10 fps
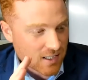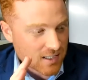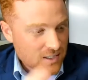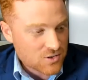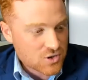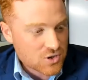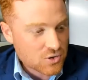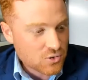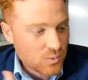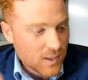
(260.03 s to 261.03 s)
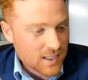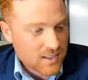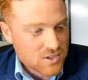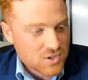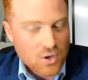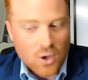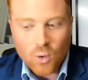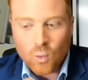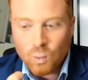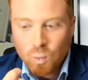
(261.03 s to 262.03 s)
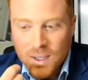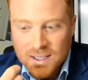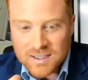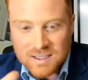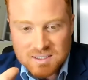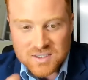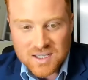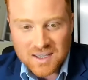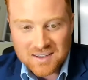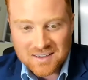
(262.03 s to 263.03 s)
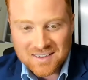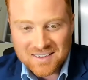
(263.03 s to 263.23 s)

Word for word: I guess, two weeks witnessing